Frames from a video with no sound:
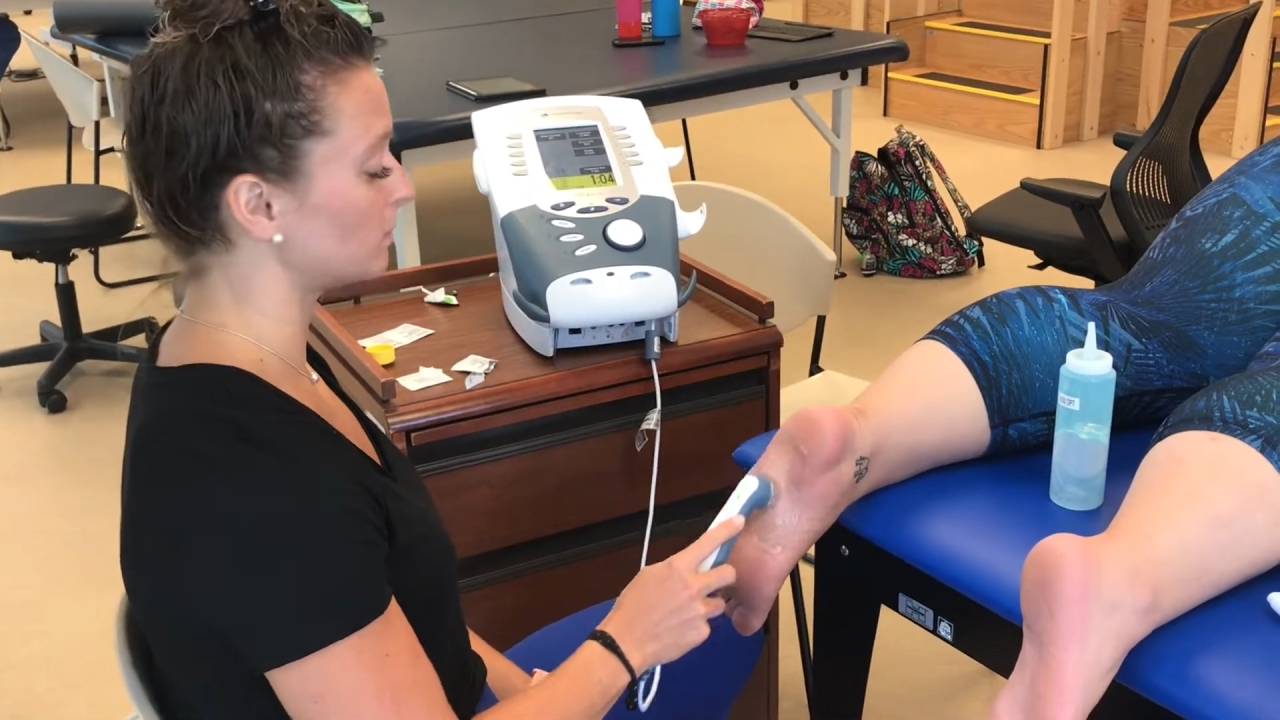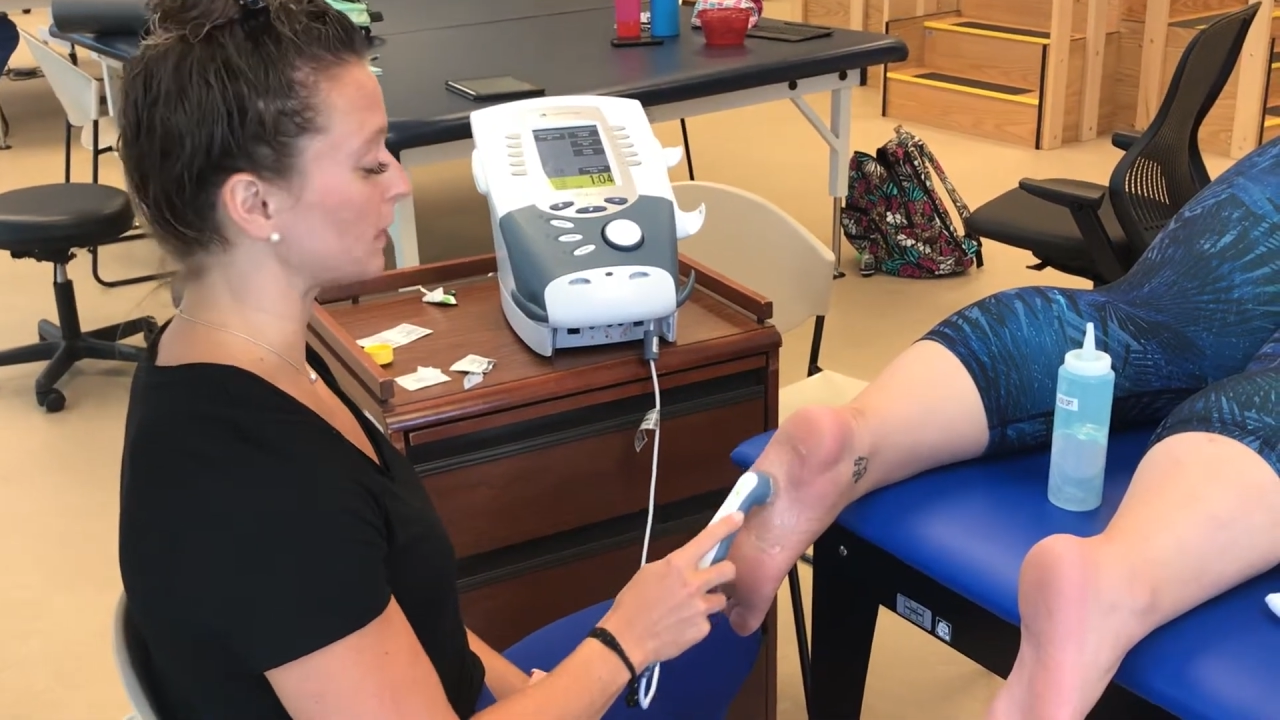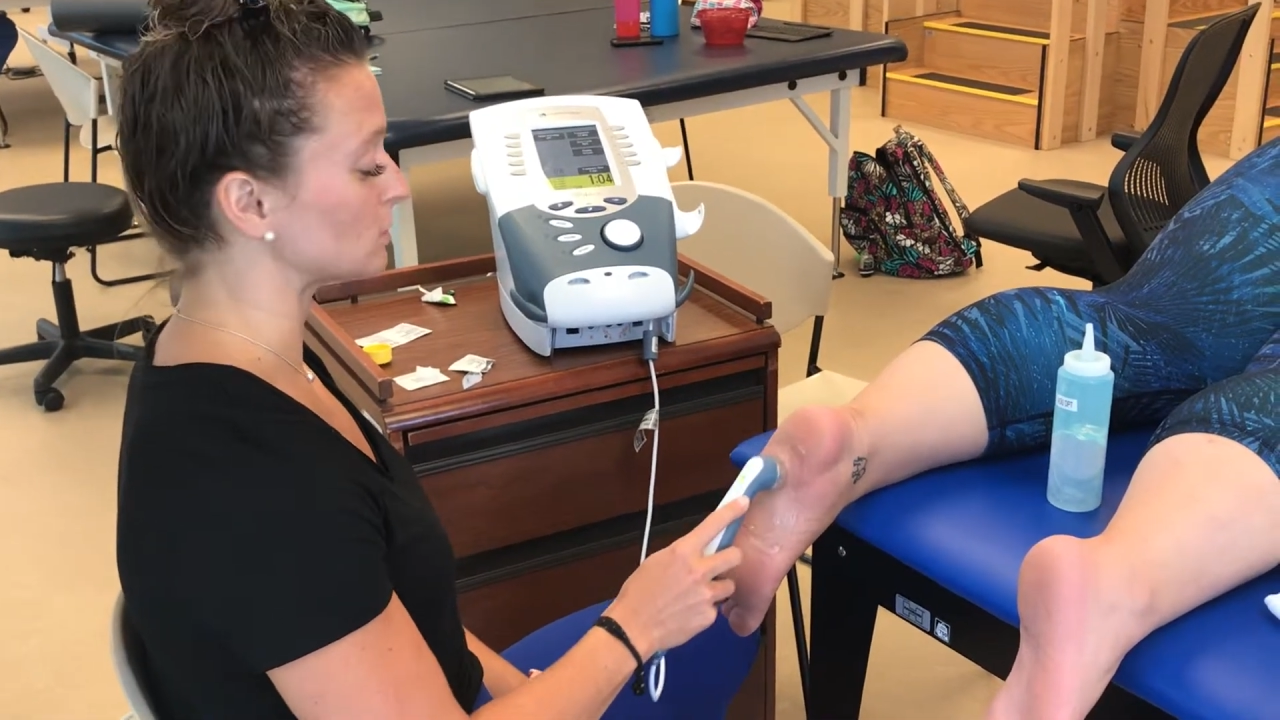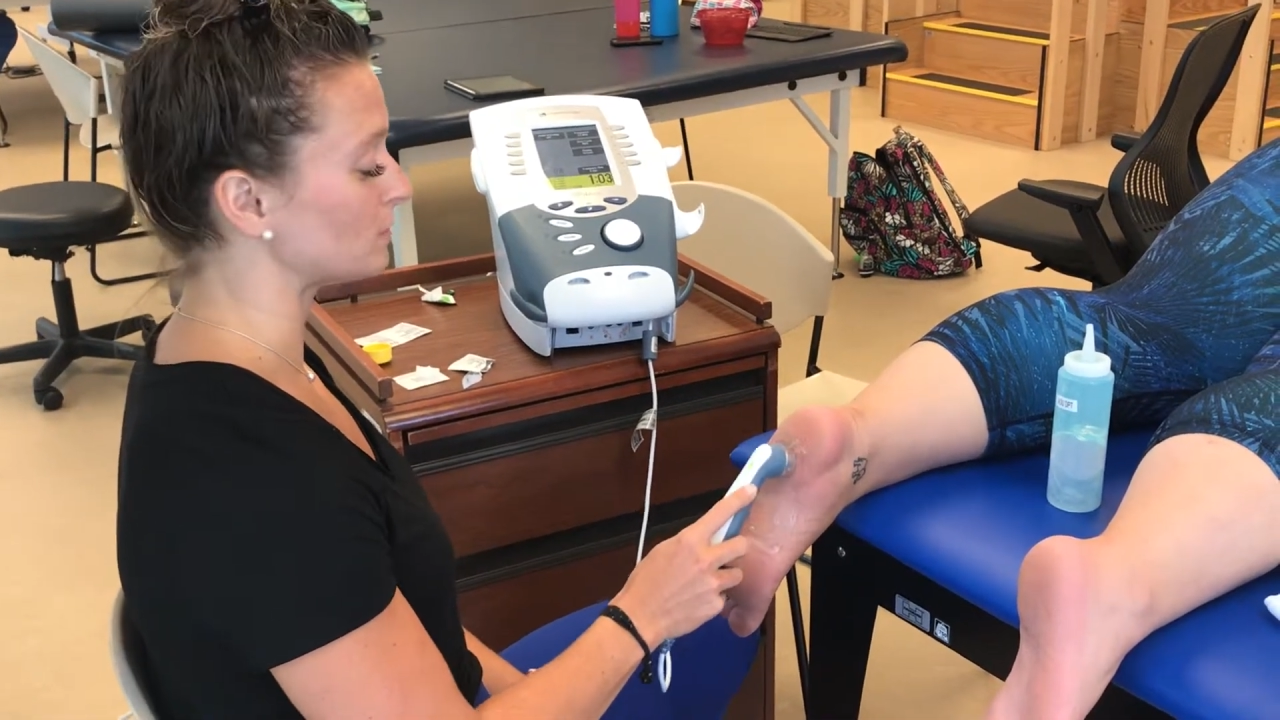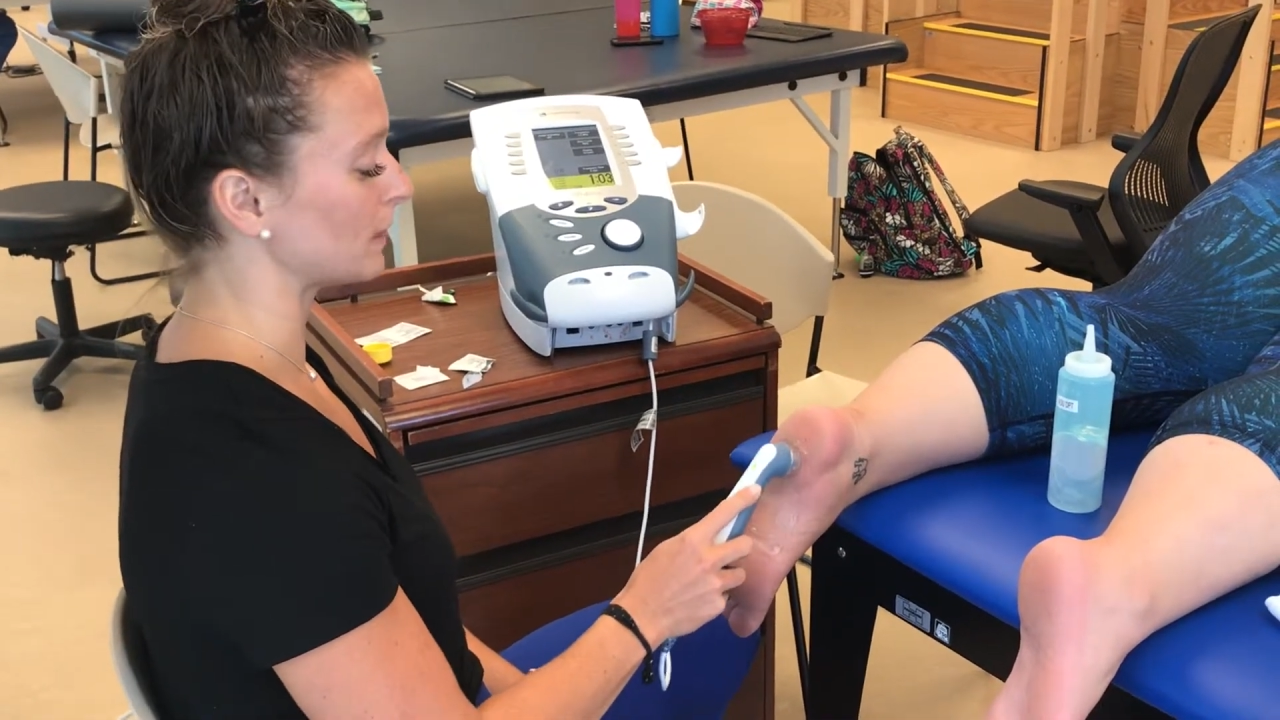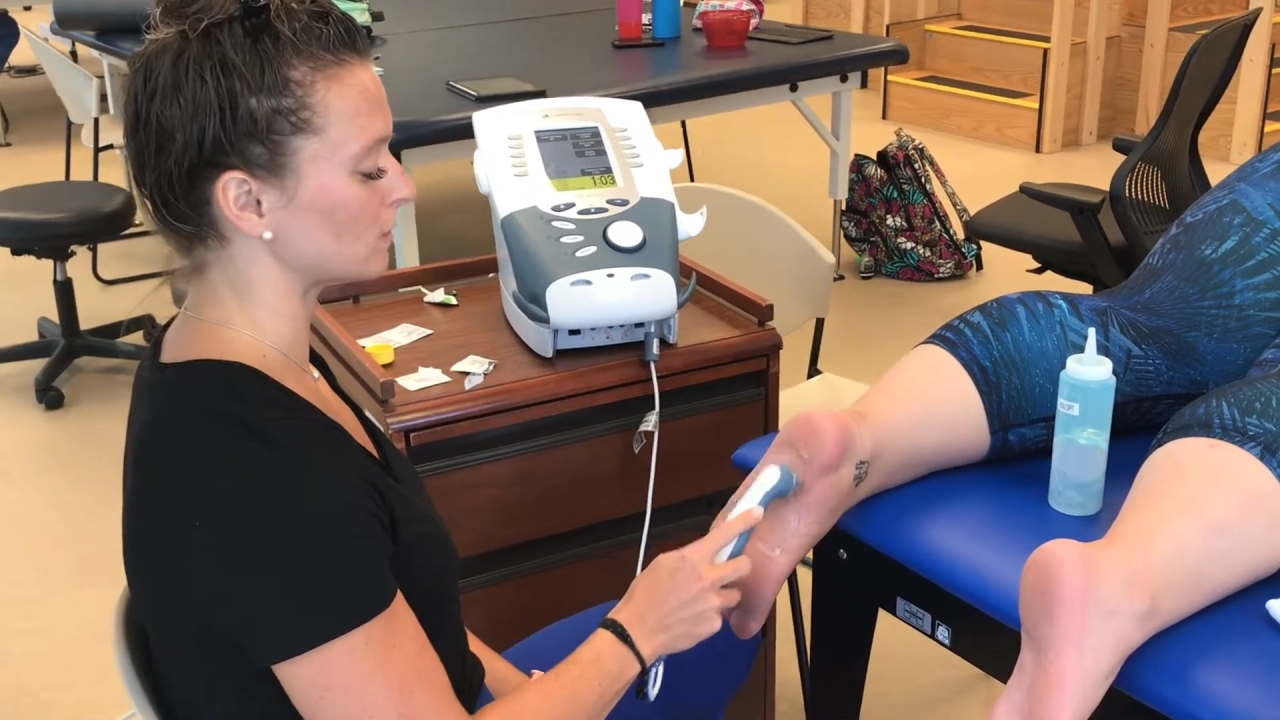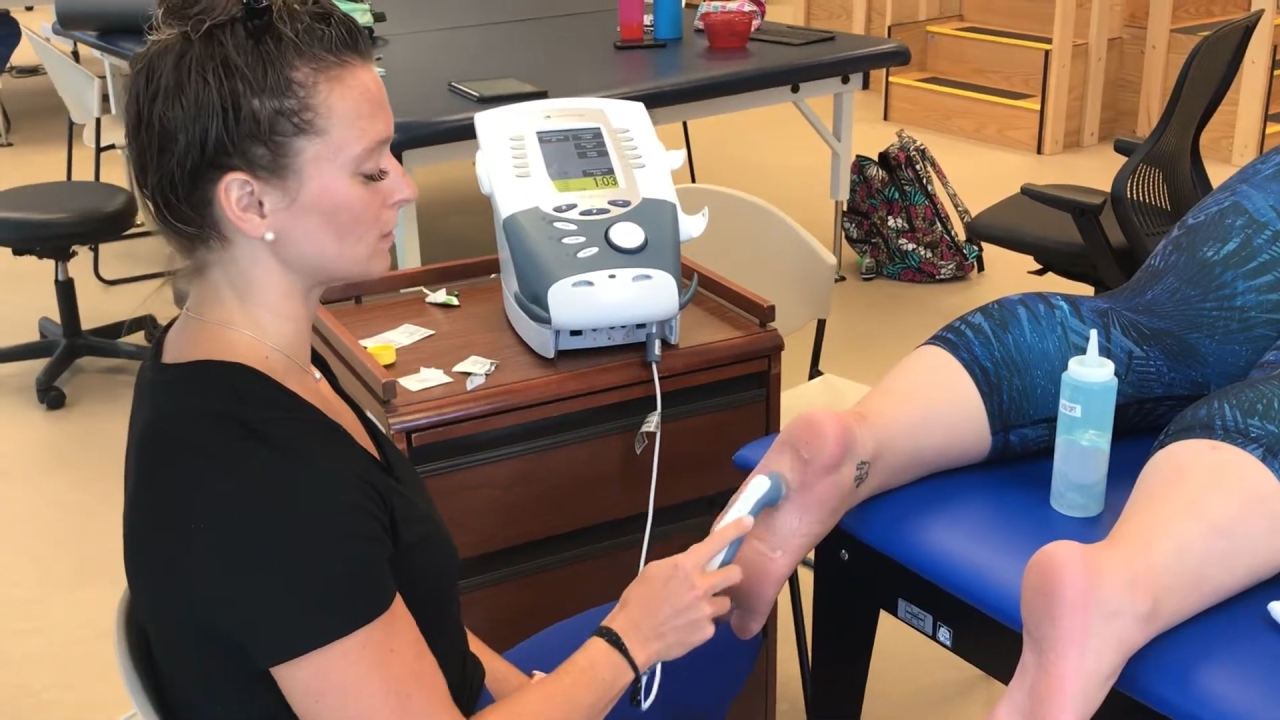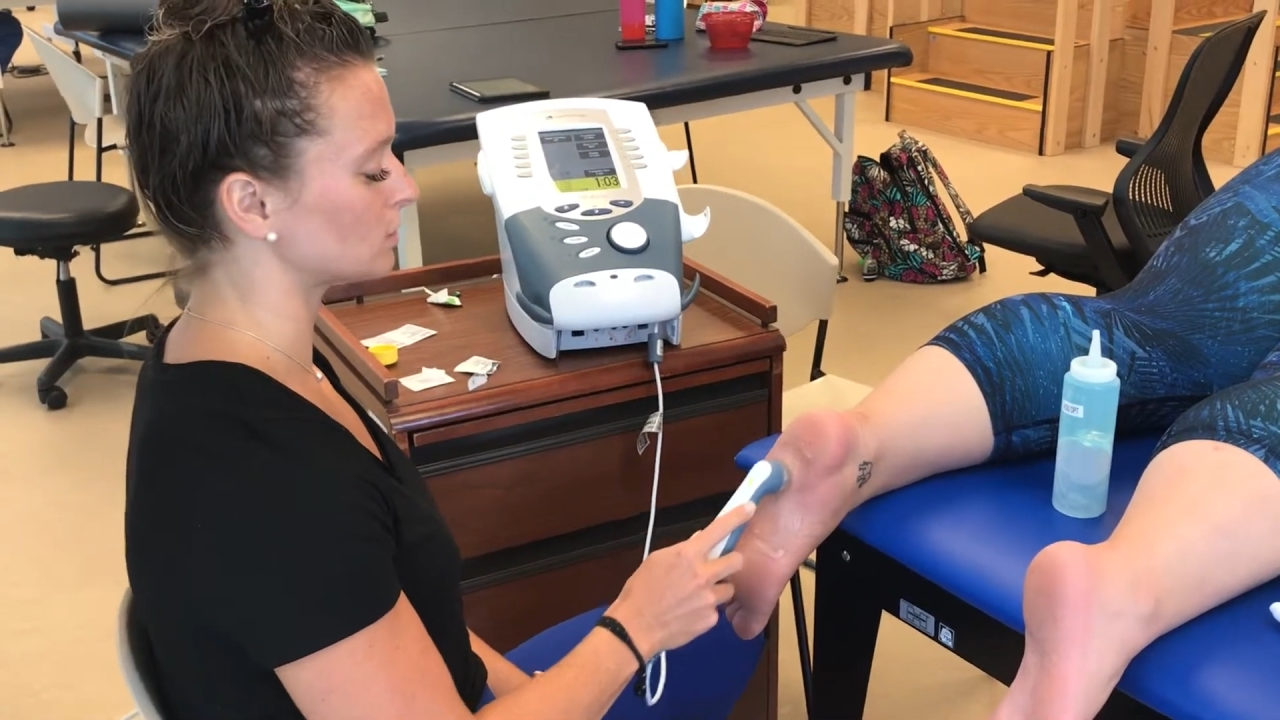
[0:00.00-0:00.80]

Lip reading: bounce back on